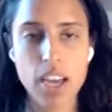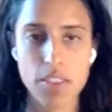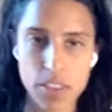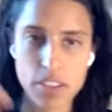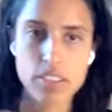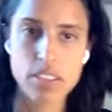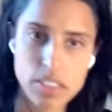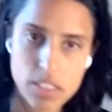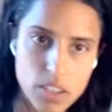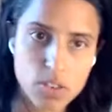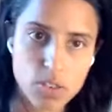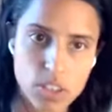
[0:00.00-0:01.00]
and things that
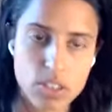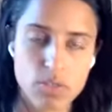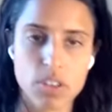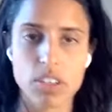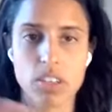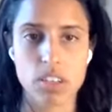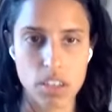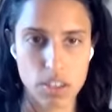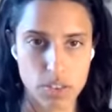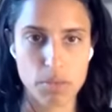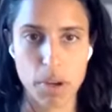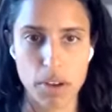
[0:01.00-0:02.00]
decrease the risk
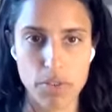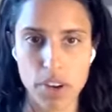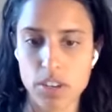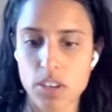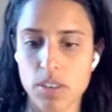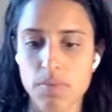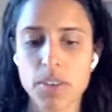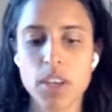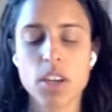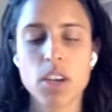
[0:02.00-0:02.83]
of a malfunction.